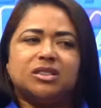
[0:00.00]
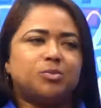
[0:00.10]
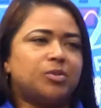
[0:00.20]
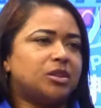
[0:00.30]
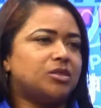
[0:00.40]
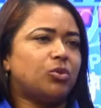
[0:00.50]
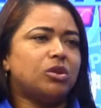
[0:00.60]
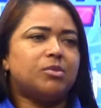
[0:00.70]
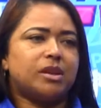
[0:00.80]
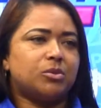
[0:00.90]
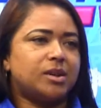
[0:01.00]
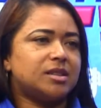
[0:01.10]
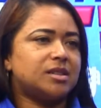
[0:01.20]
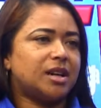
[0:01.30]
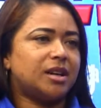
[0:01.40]
it's fallen by the
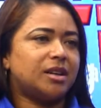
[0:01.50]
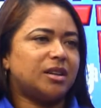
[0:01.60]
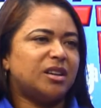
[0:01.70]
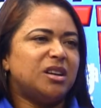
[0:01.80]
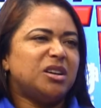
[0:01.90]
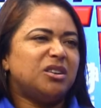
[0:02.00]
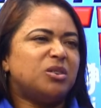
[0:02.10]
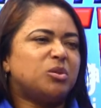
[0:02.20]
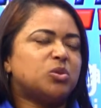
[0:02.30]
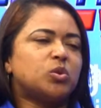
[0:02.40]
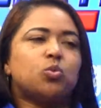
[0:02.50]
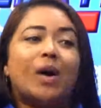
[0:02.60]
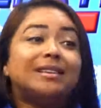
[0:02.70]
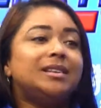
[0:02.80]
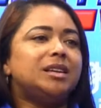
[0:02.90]
wayside, and there's always
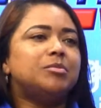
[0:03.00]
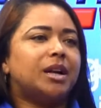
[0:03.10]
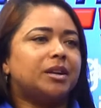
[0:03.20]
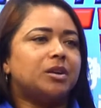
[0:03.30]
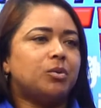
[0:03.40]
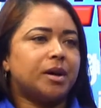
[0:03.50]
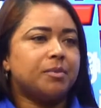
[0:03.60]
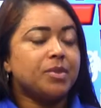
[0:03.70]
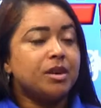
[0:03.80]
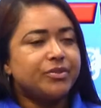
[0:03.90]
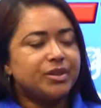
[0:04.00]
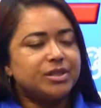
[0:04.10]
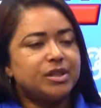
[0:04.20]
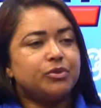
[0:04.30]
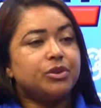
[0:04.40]
one team running away. This
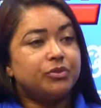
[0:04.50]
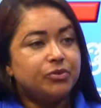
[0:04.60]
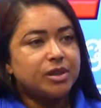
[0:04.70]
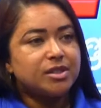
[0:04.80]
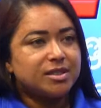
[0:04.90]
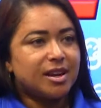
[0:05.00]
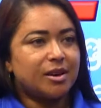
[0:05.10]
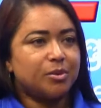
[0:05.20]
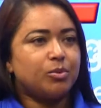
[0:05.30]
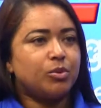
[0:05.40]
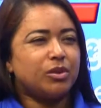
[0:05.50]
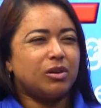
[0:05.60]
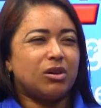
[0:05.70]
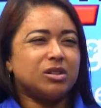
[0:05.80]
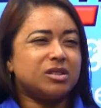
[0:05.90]
year, for the first time, with the
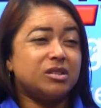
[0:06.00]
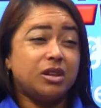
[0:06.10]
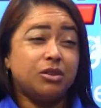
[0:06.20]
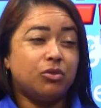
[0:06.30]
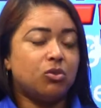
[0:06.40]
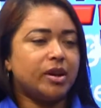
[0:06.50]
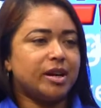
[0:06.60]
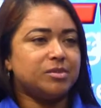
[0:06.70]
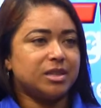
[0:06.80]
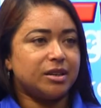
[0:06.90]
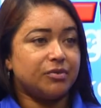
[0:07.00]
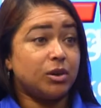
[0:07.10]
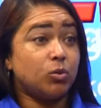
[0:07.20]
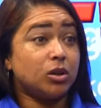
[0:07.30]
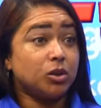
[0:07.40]
last 3-4 games left, there
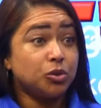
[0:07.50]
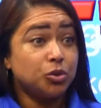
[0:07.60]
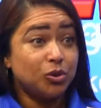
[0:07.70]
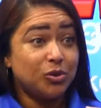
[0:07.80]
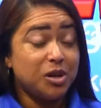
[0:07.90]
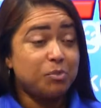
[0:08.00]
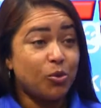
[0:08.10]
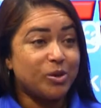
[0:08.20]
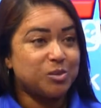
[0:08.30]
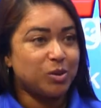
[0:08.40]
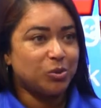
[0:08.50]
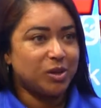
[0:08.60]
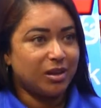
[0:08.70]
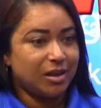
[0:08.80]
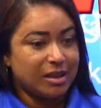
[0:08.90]
were 3 points
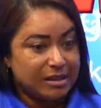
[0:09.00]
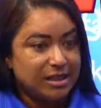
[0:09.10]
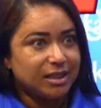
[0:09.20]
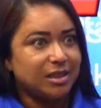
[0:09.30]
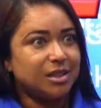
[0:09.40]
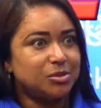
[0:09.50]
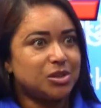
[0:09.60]
between 3 teams.